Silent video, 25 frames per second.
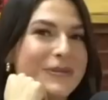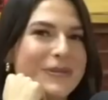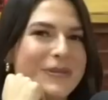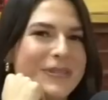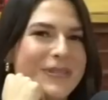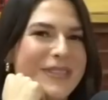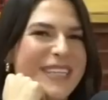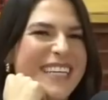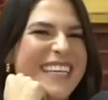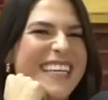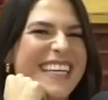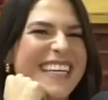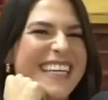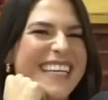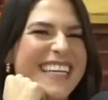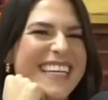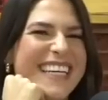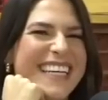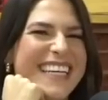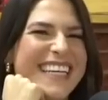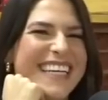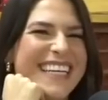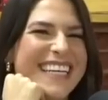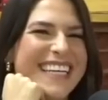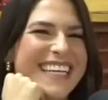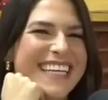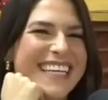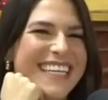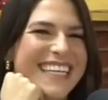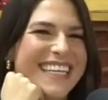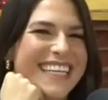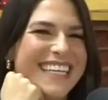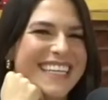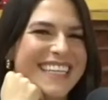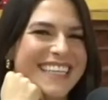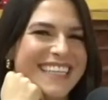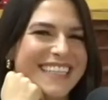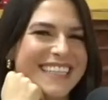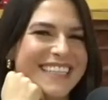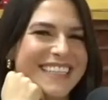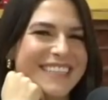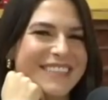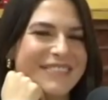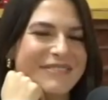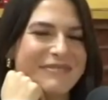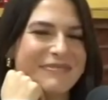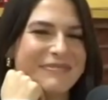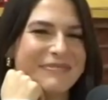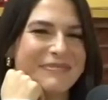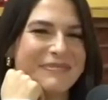
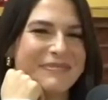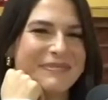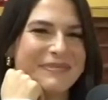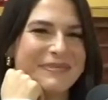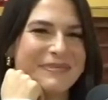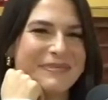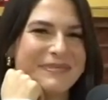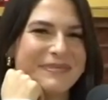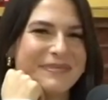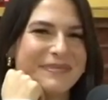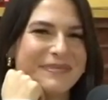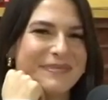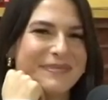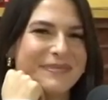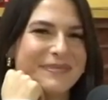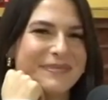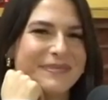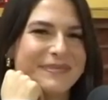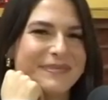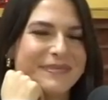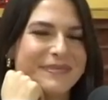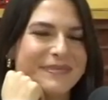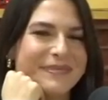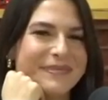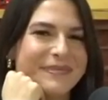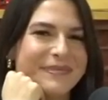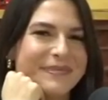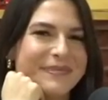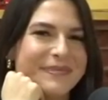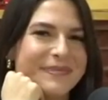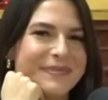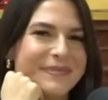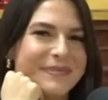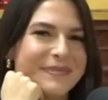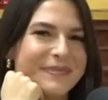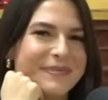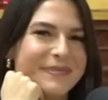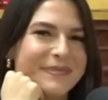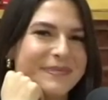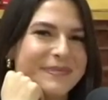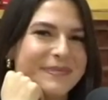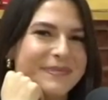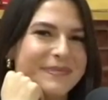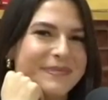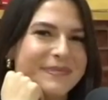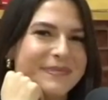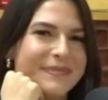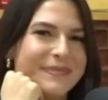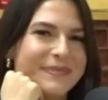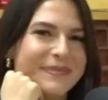
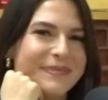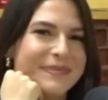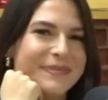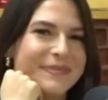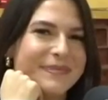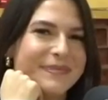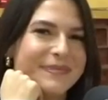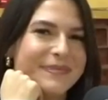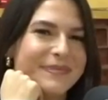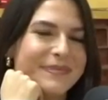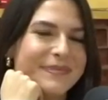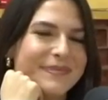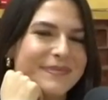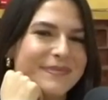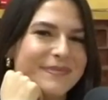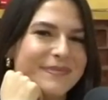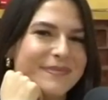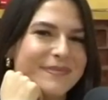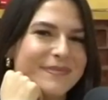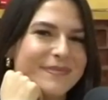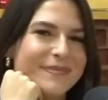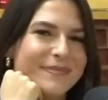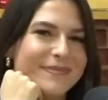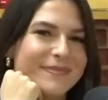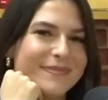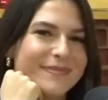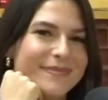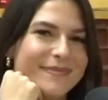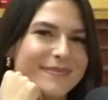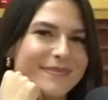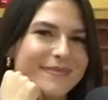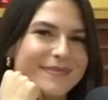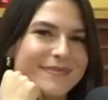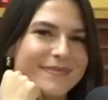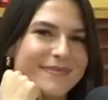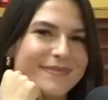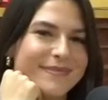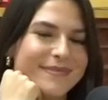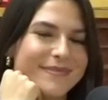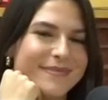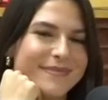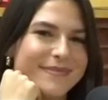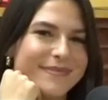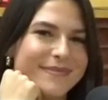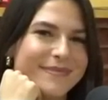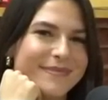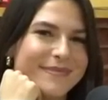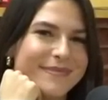The person shown says nothing.